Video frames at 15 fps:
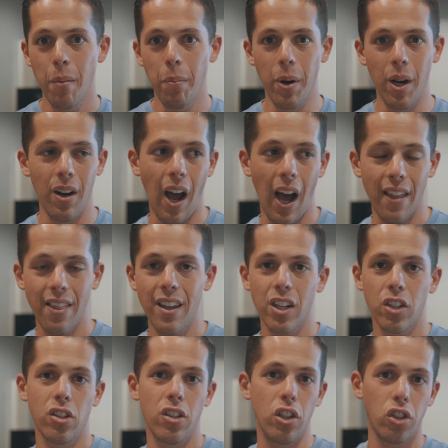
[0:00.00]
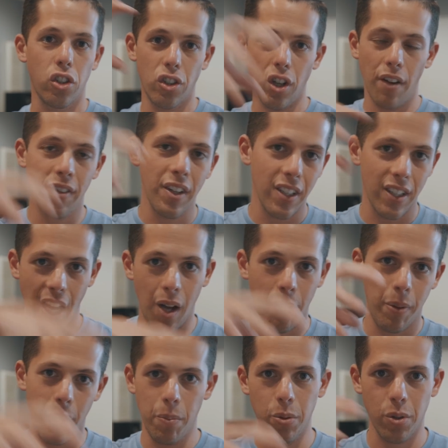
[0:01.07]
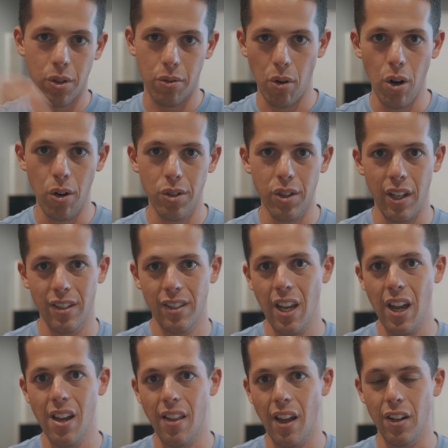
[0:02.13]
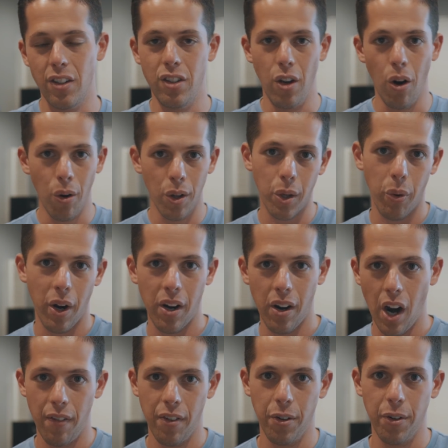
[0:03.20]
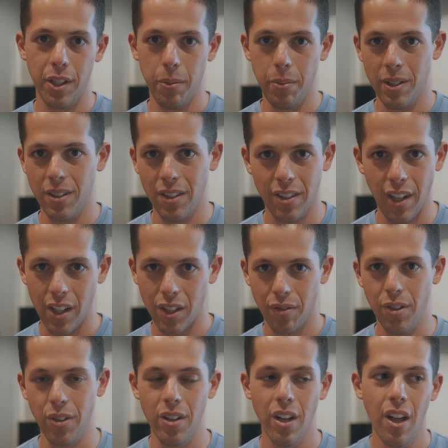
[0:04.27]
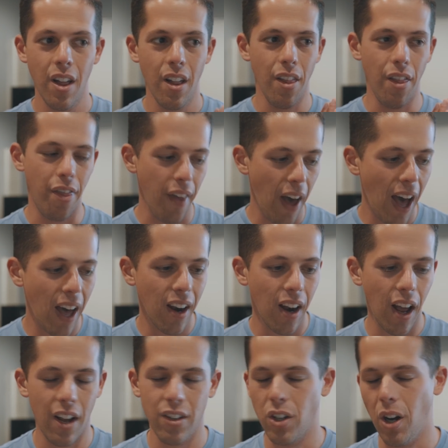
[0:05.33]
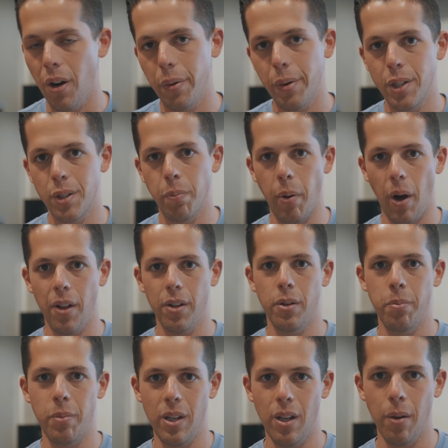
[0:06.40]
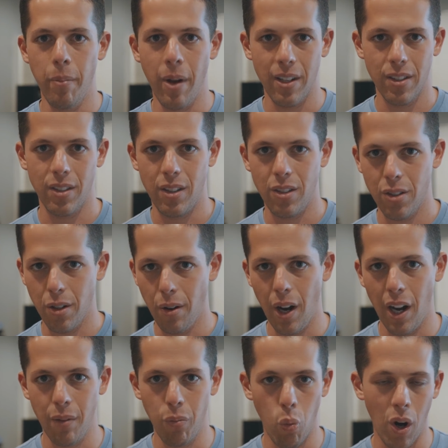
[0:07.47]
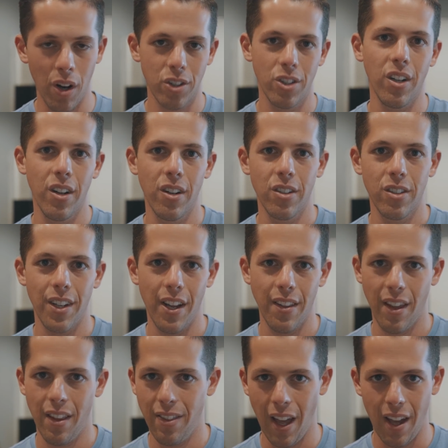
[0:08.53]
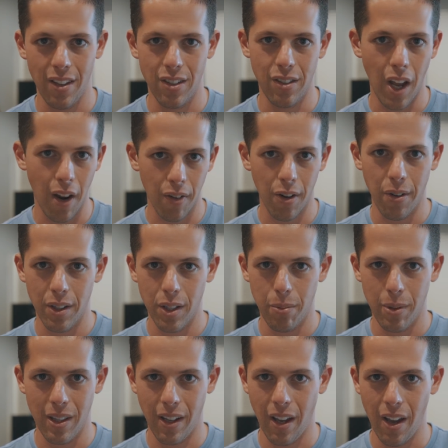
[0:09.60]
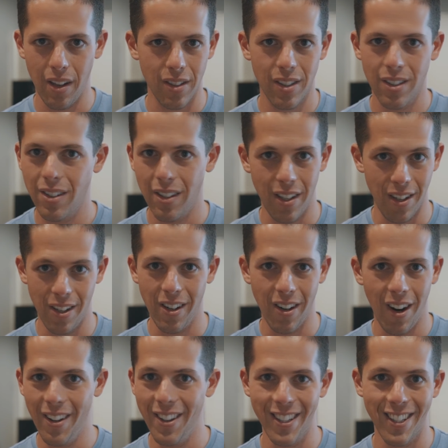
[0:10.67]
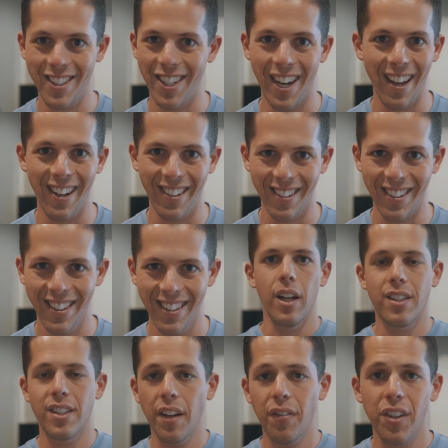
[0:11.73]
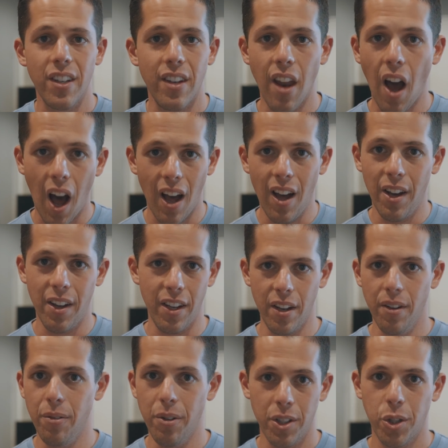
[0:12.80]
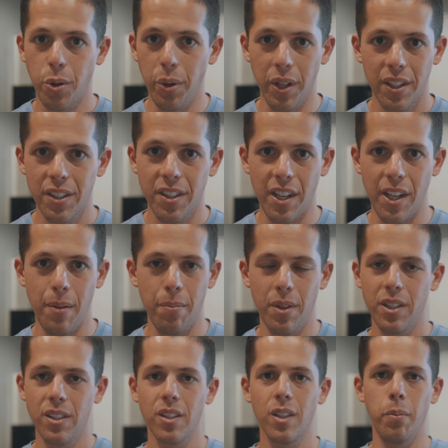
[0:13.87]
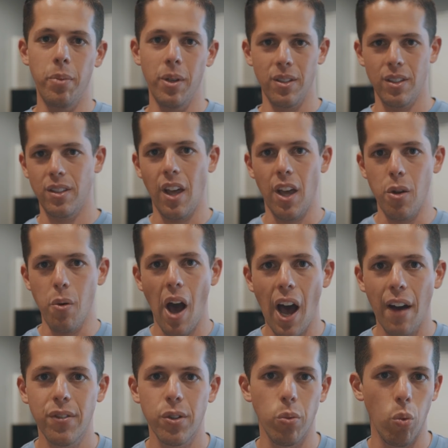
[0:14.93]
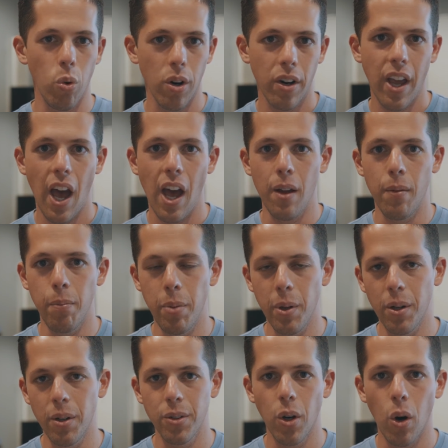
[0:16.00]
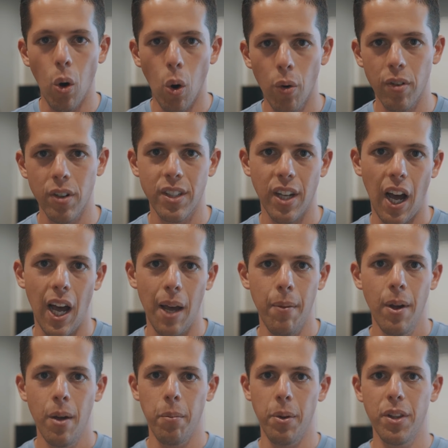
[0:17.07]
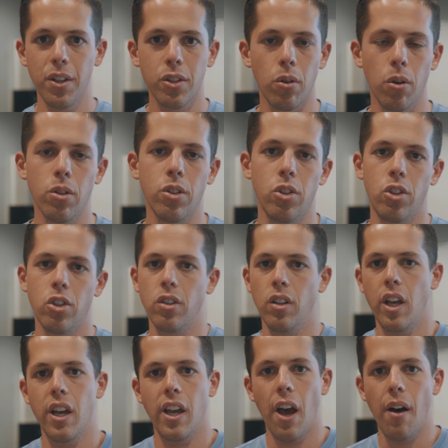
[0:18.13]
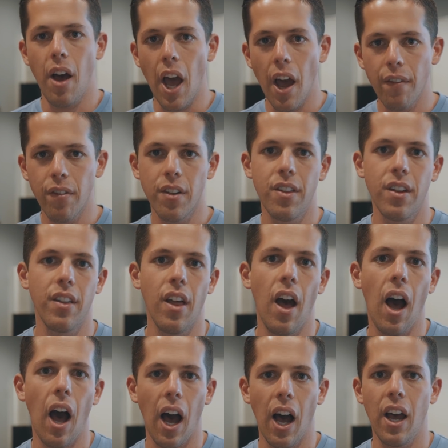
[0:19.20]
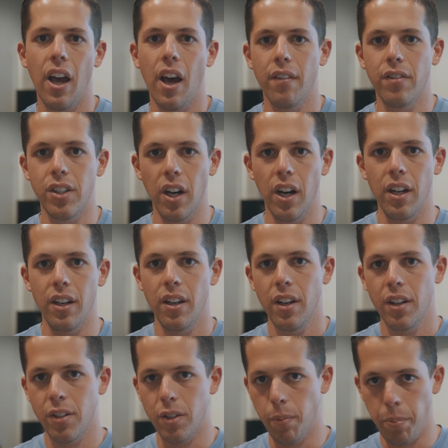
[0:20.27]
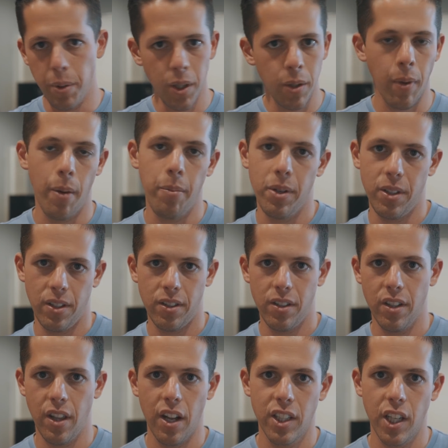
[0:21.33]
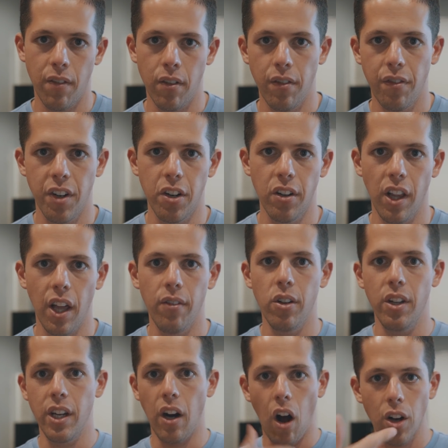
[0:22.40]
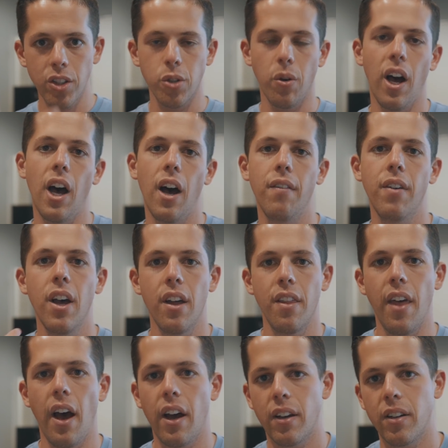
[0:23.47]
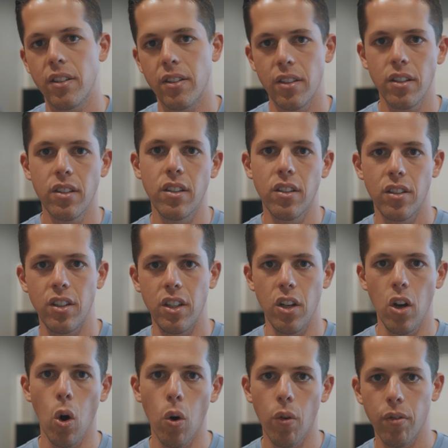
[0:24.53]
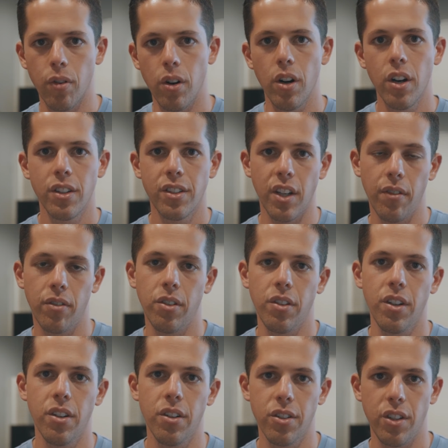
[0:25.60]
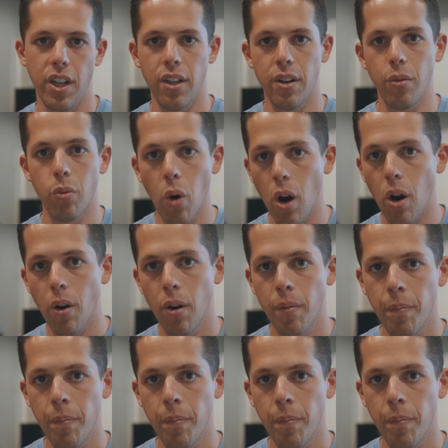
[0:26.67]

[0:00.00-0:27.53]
But I think it's the shoving down people's throats and saying that it's the only way you're ever going to be successful. That has always bothered me immensely. So I want you to understand that that is never going to be the case here on this channel. It's definitely not a get rich quick scheme. This is a business that you have to work at and build over time. But this course is just laying out everything that I have done to build my business to that seven figure level and also have that consistency over several years in a row.